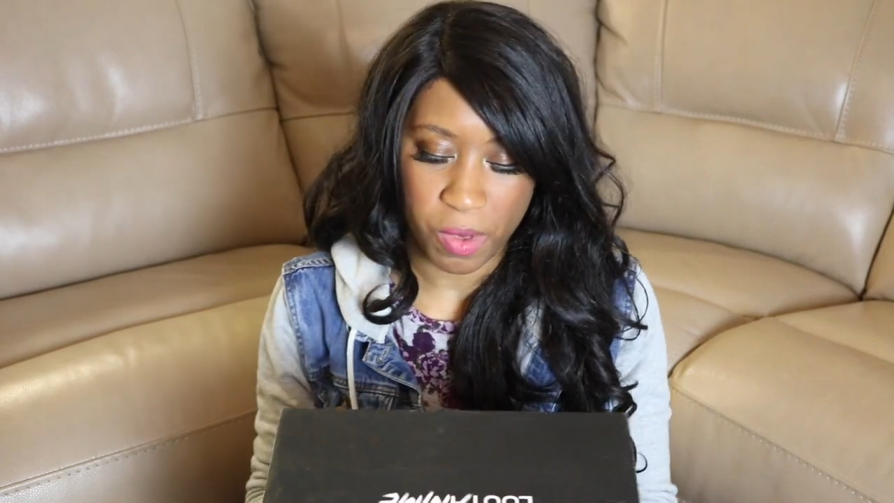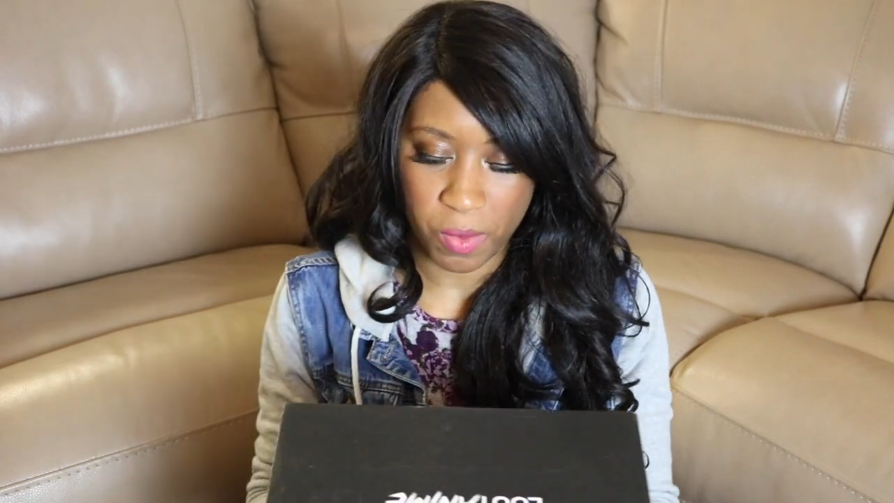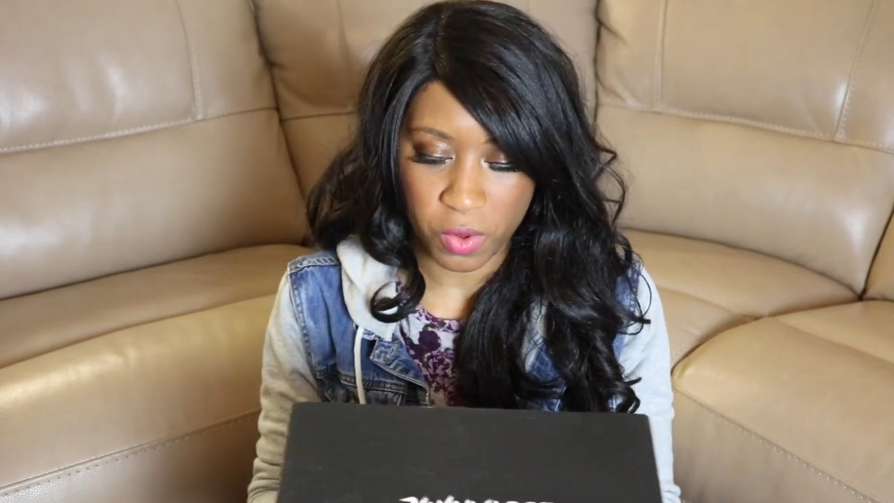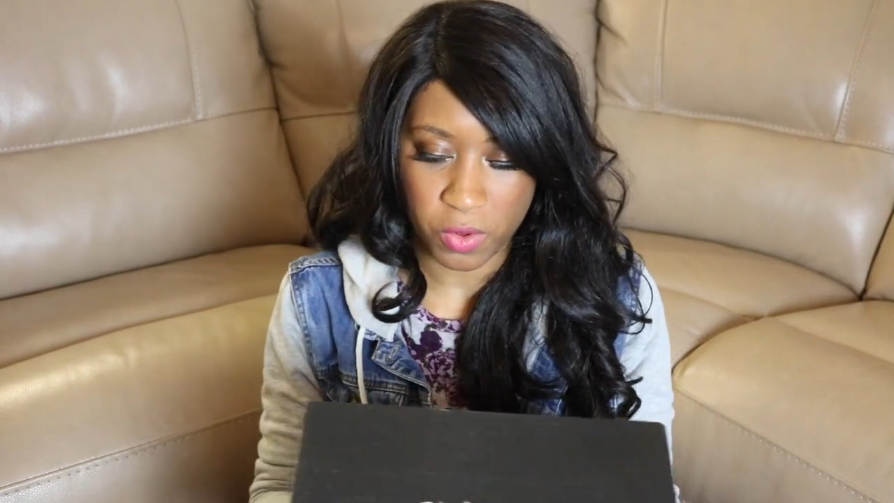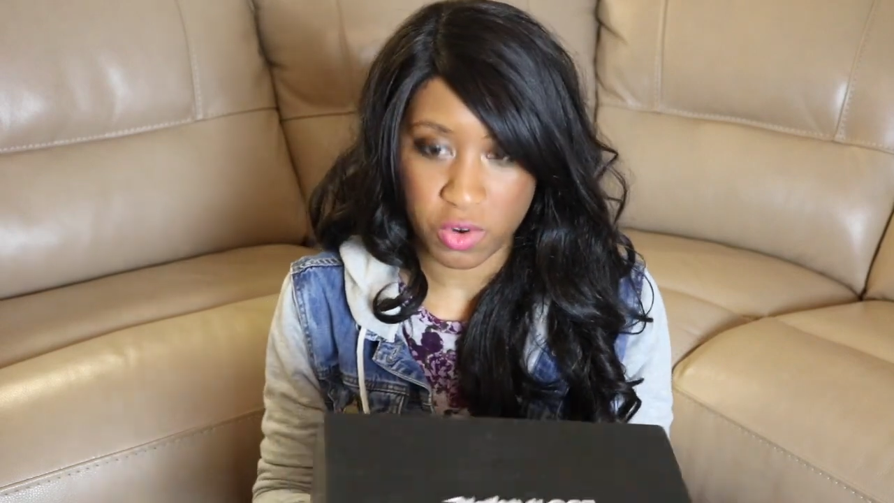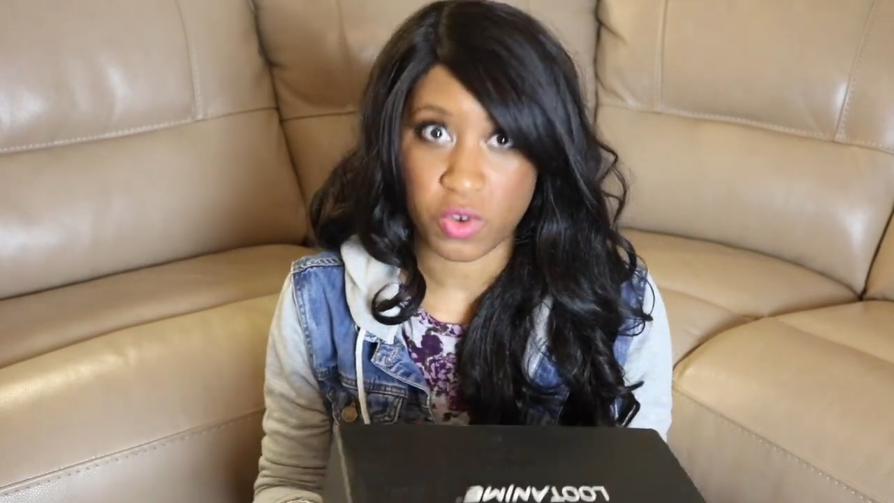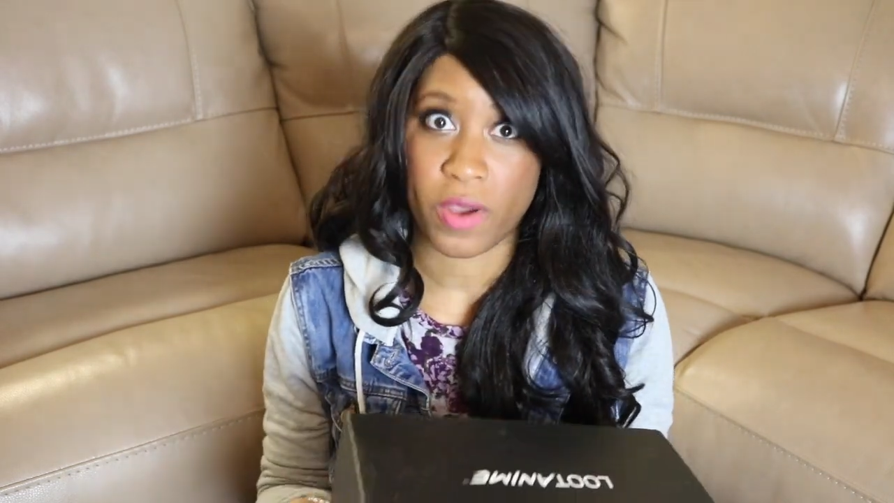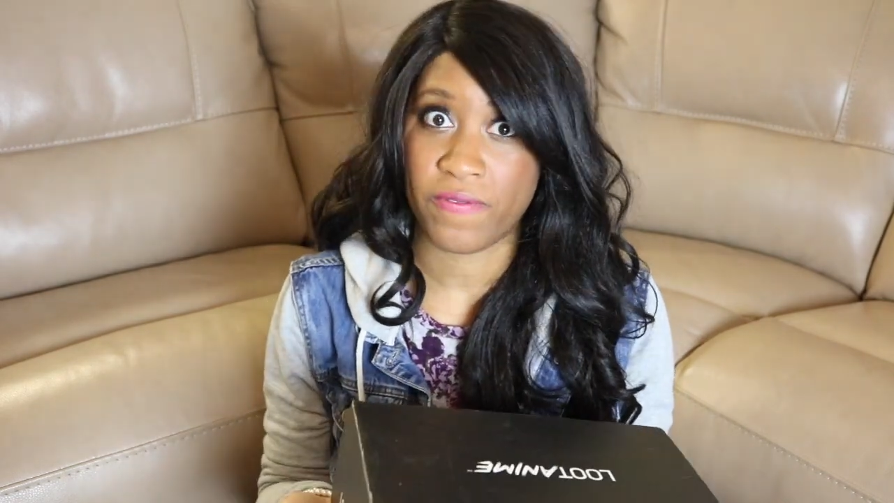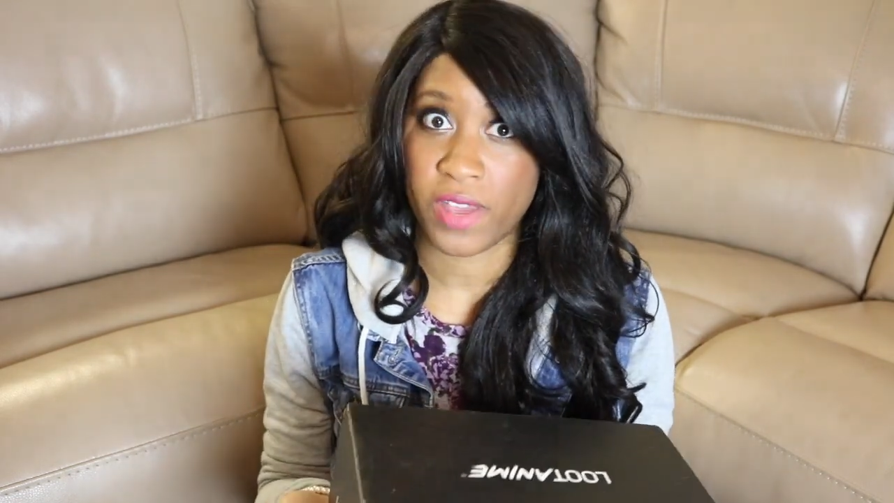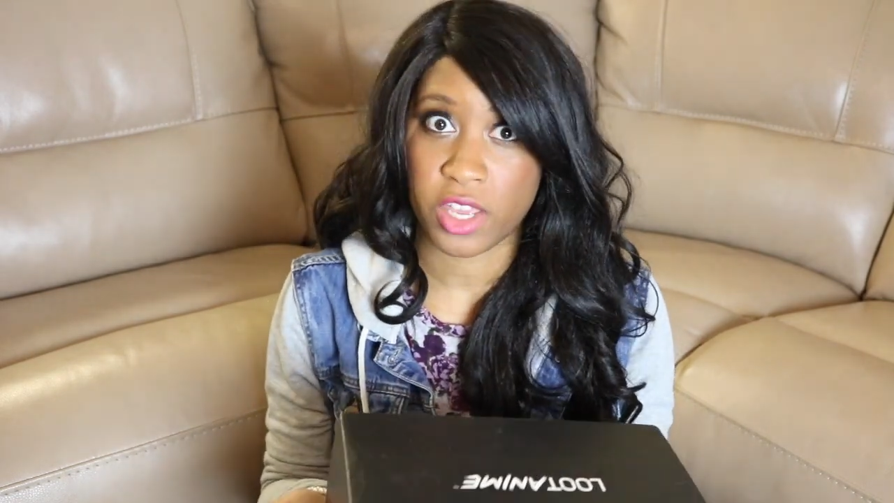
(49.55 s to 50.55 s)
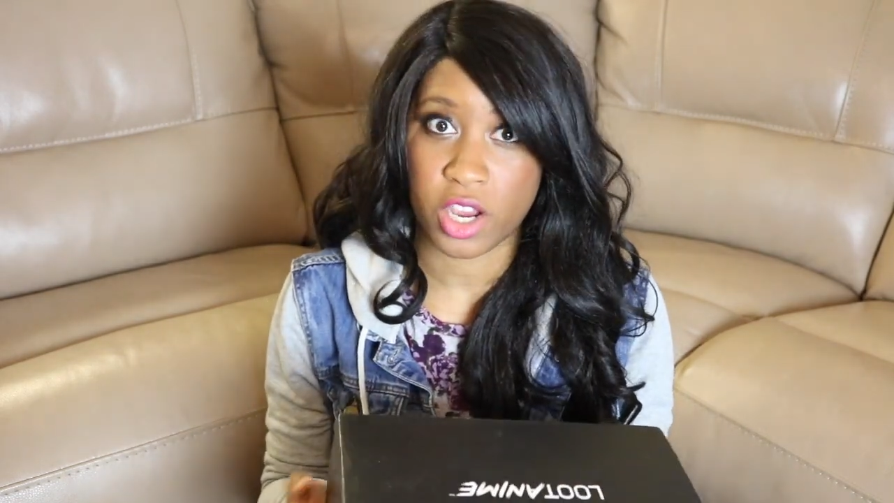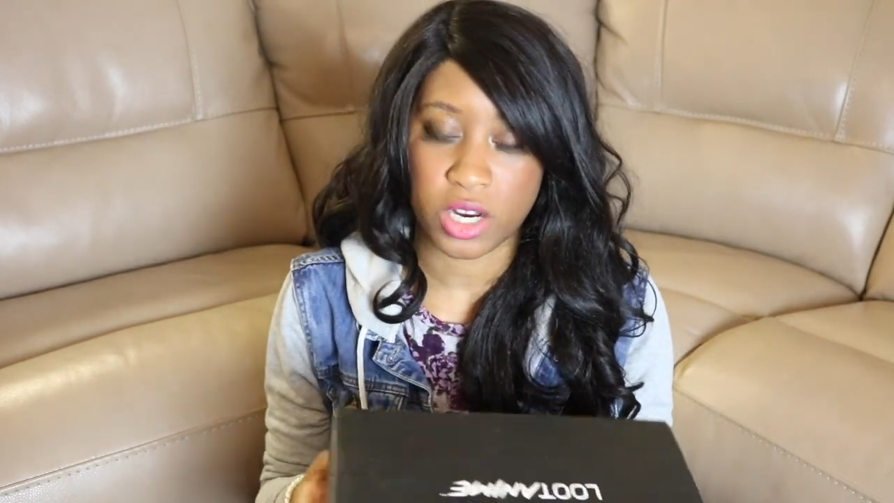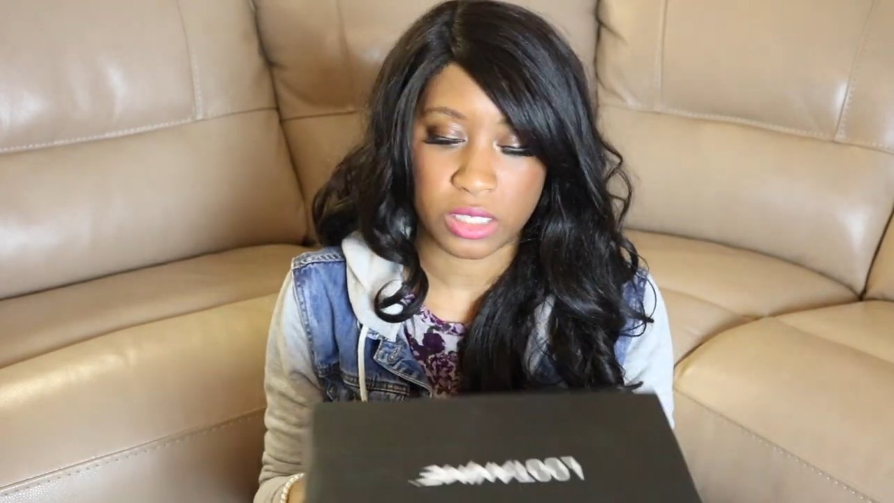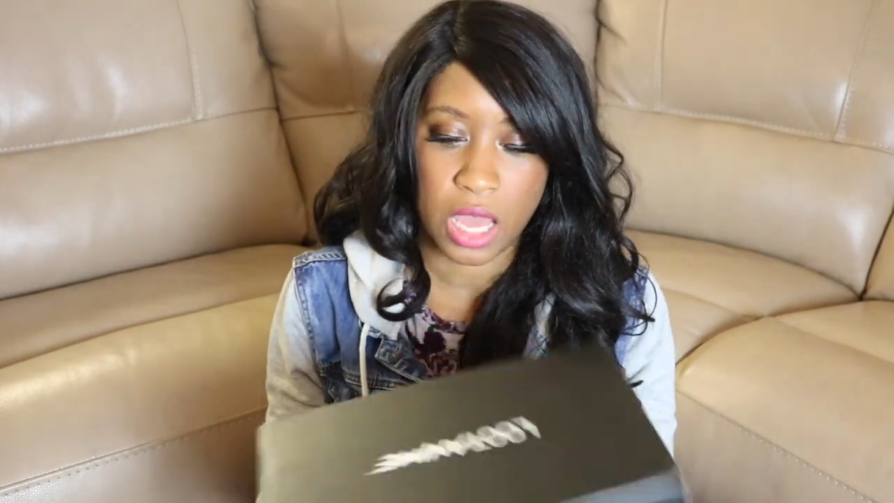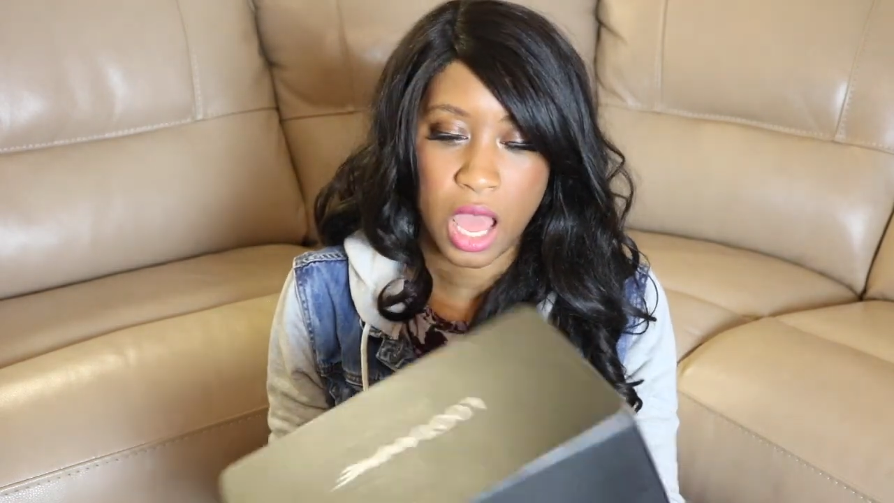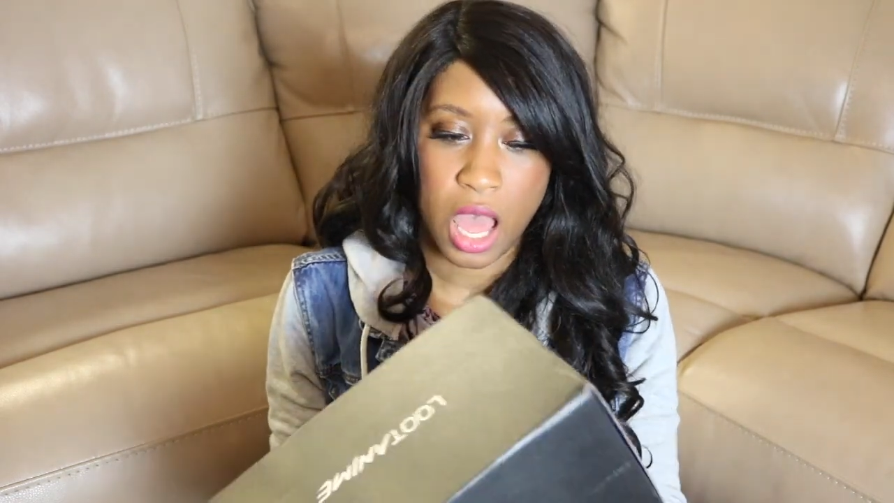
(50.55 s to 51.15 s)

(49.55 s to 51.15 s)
people who enjoy figures.